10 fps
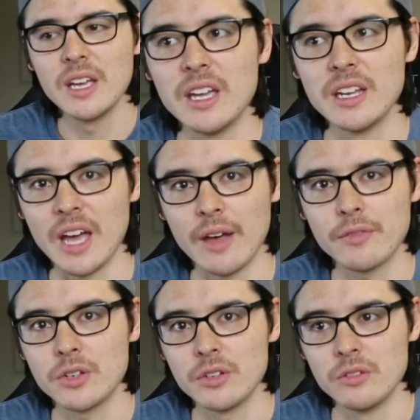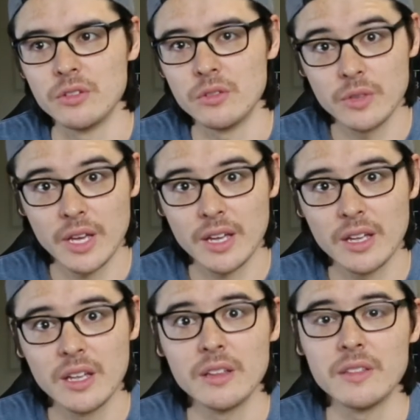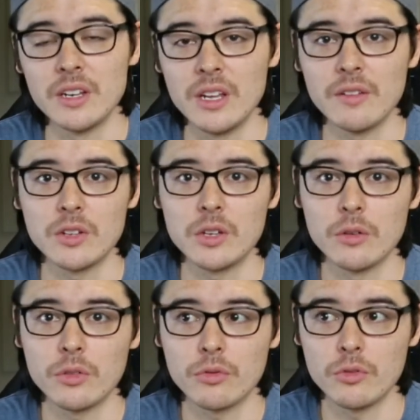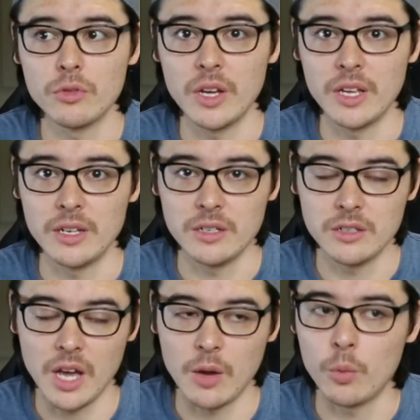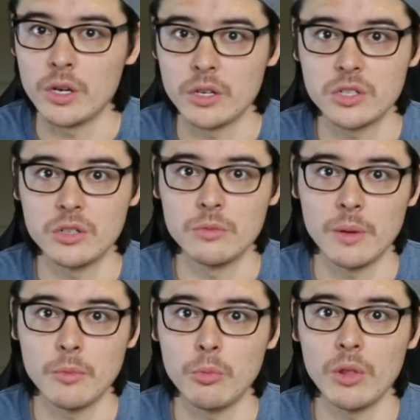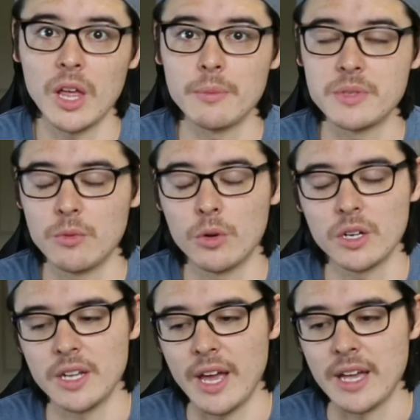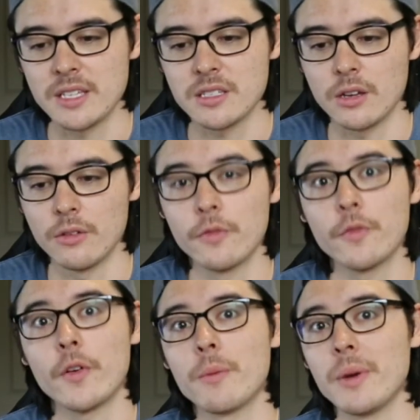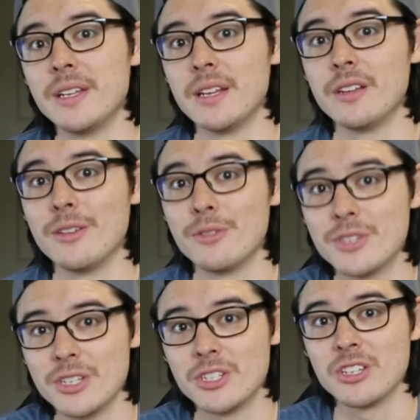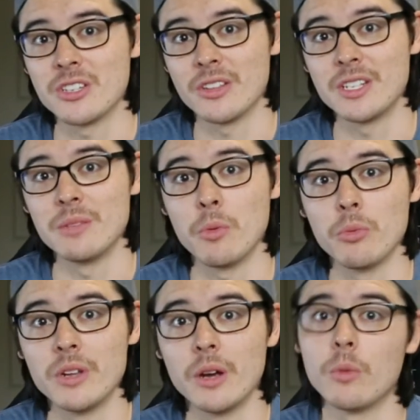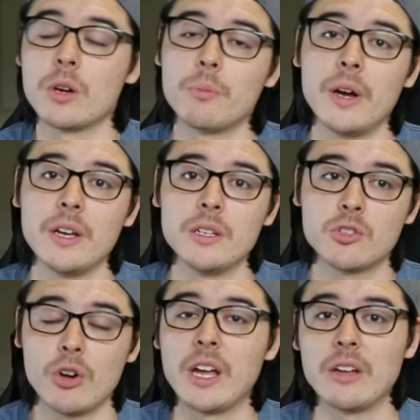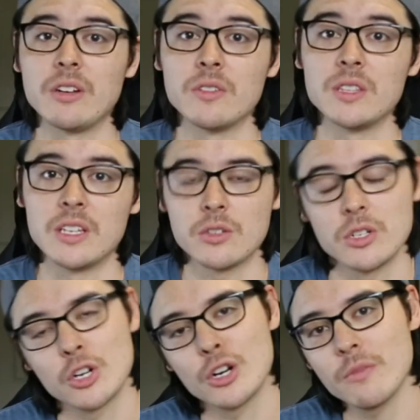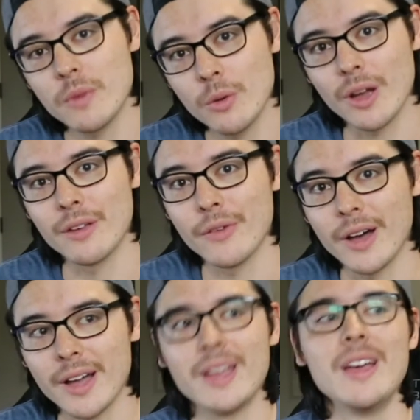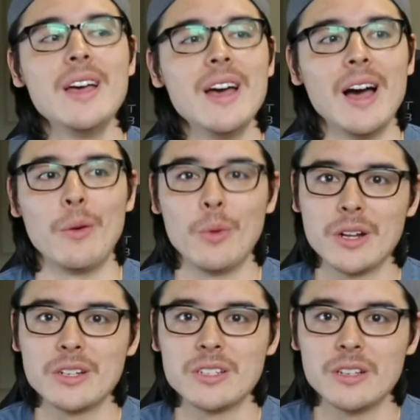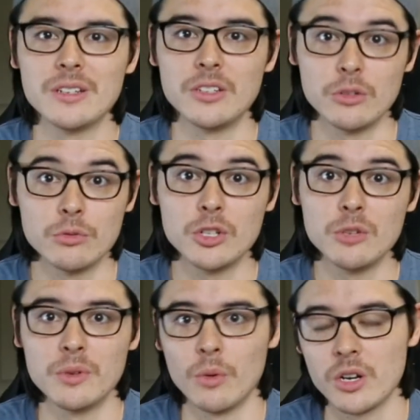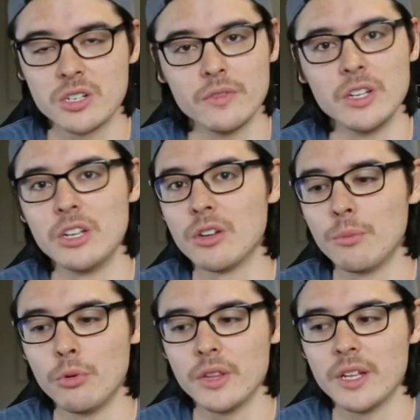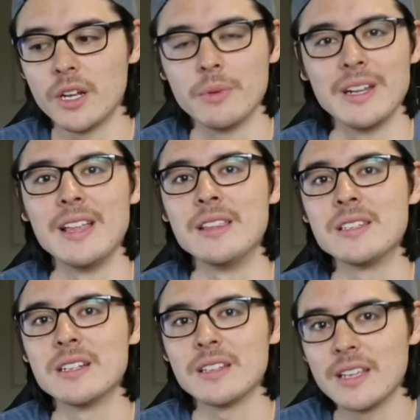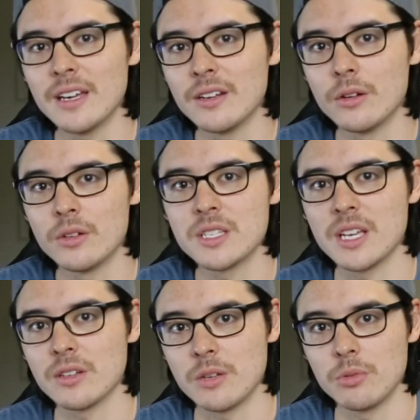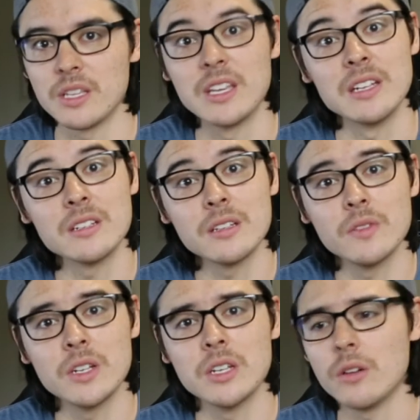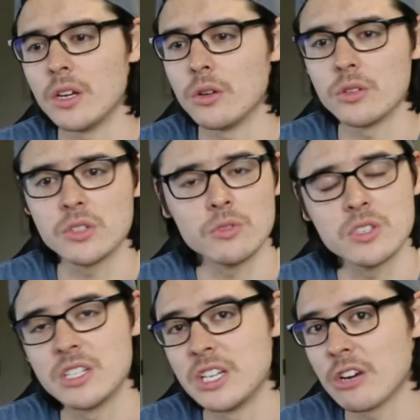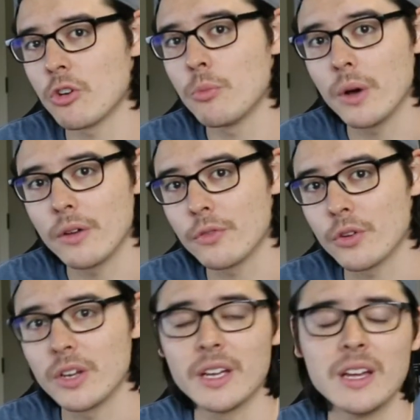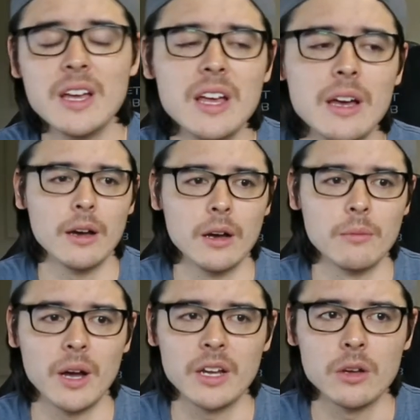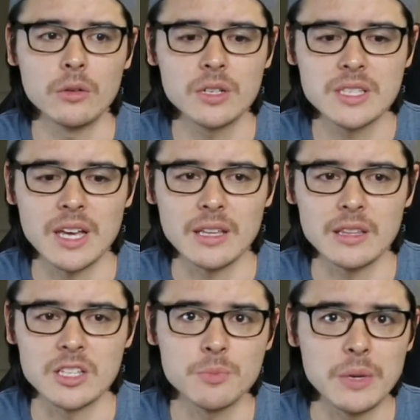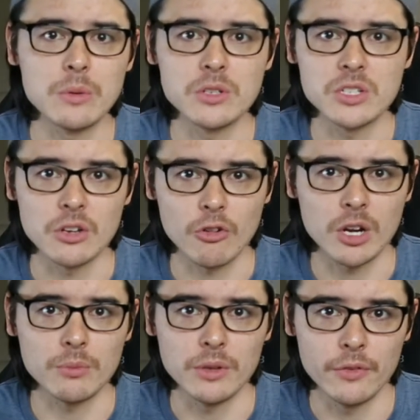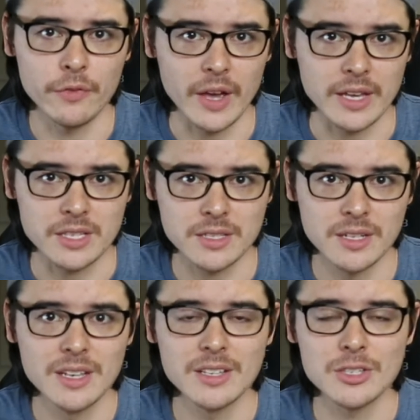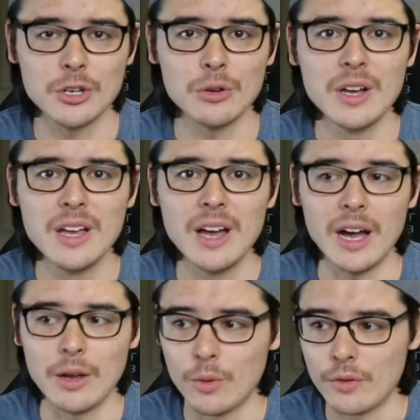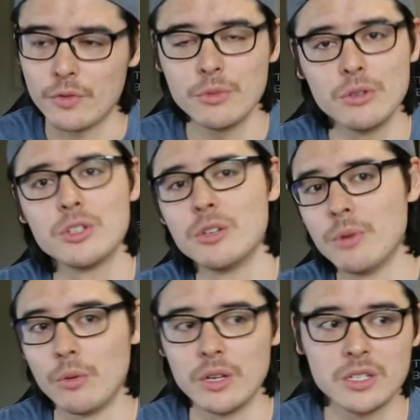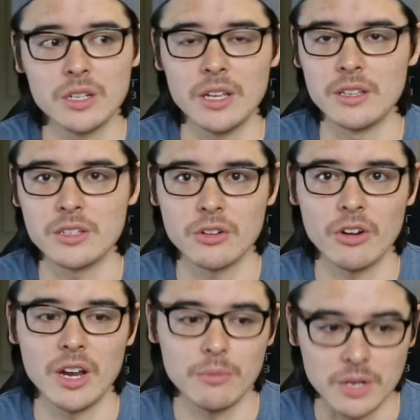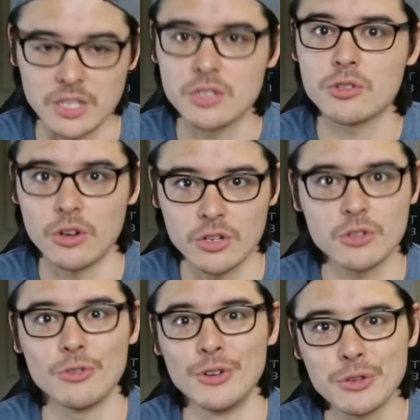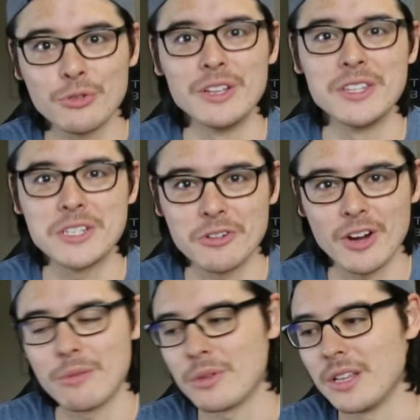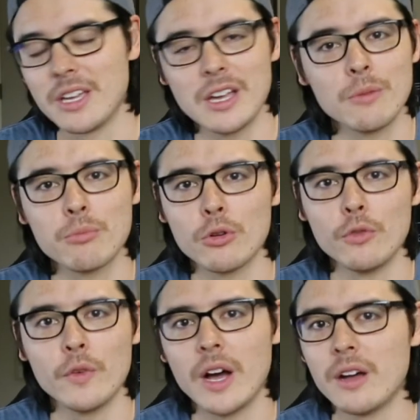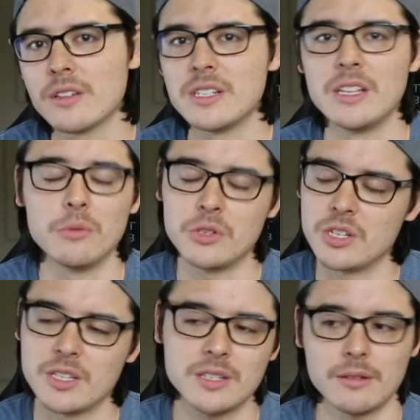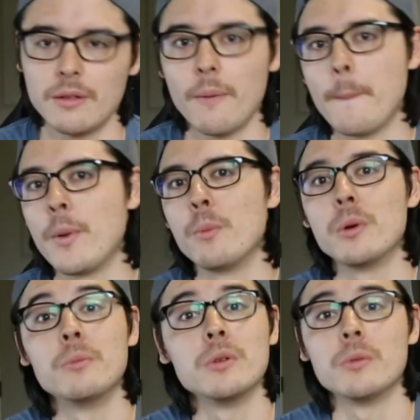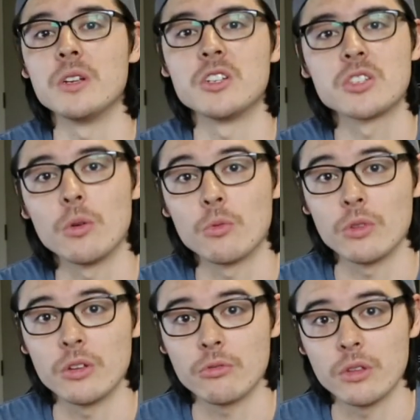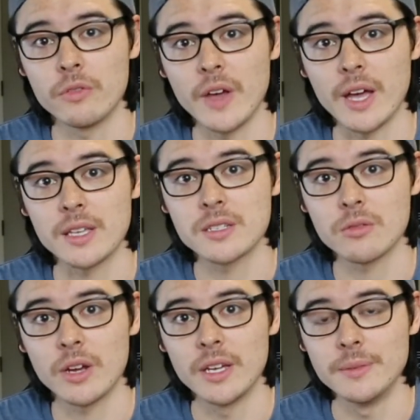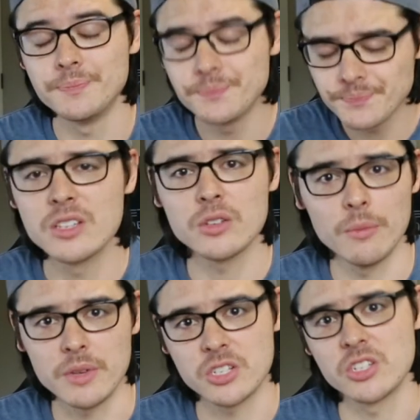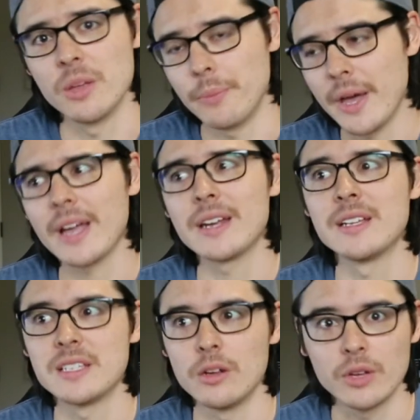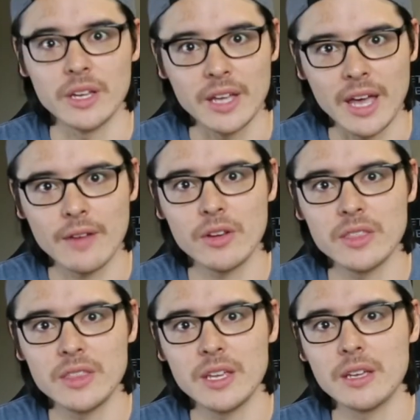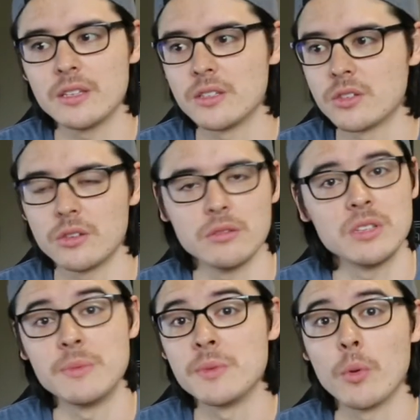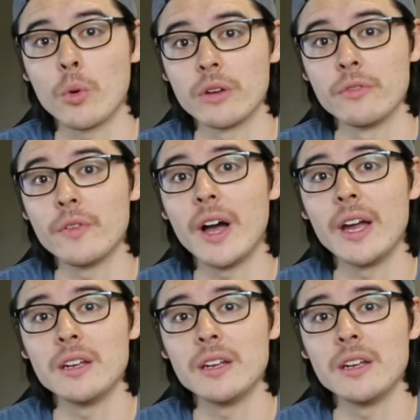And after you do that, then you have to go through, and I went onto my mobile apps. They wanted to ask to confirm my data usage is on the T-Mobile network by trying out different things. So I turned off my Wi-Fi, I went onto YouTube and watched a video, and I pulled that up, and instantly I noticed I was able to get into the video. I noticed there was zero buffering. I noticed that the speed was just incredibly fast. So I went from YouTube, I went to Instagram, and I started scrolling through Instagram, clicking on profiles, and it was just boom, boom, boom, just going really, really fast, right? So I messaged them back and I said, okay, everything seems to be working fine.